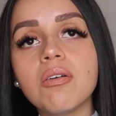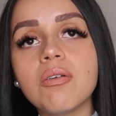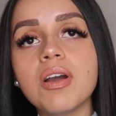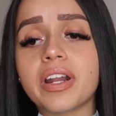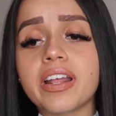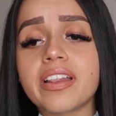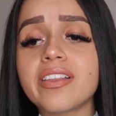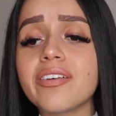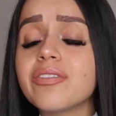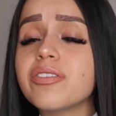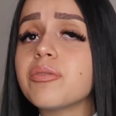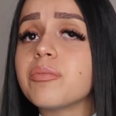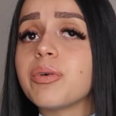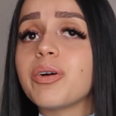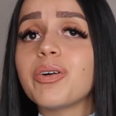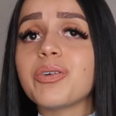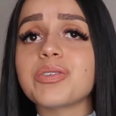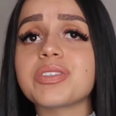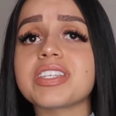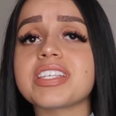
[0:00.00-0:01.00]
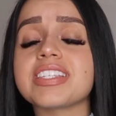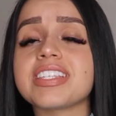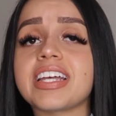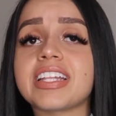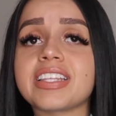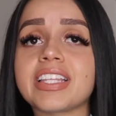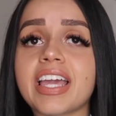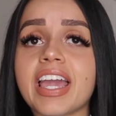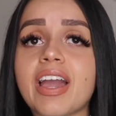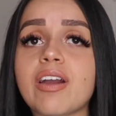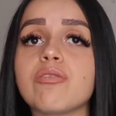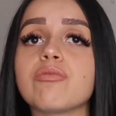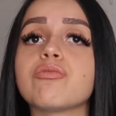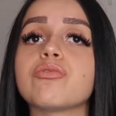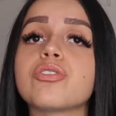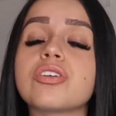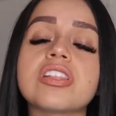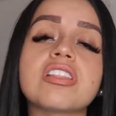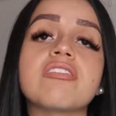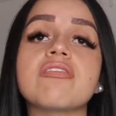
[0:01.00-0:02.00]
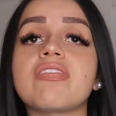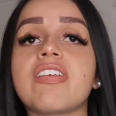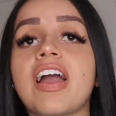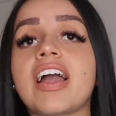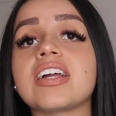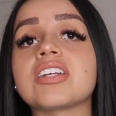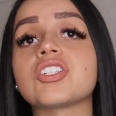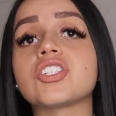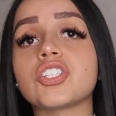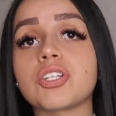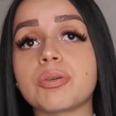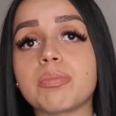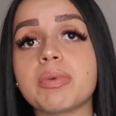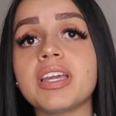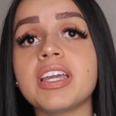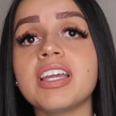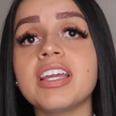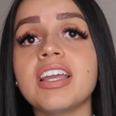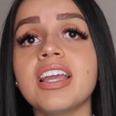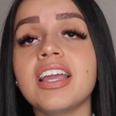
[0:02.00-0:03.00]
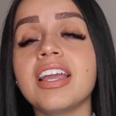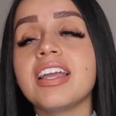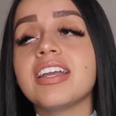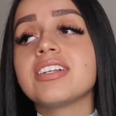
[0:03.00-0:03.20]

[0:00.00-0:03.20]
What I love the most is that they have really fast shipping.